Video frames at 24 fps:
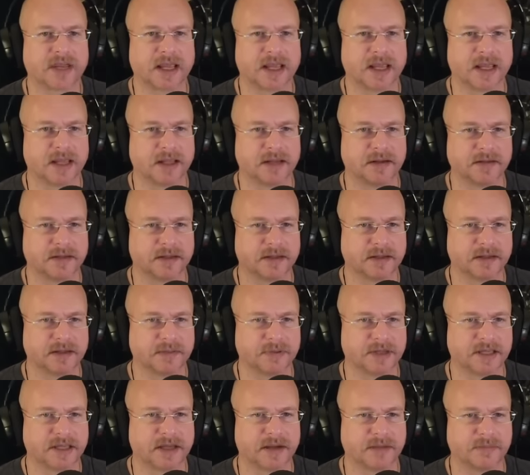and it, it
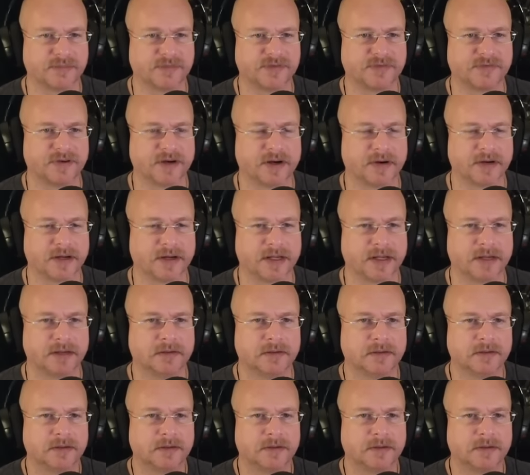becomes very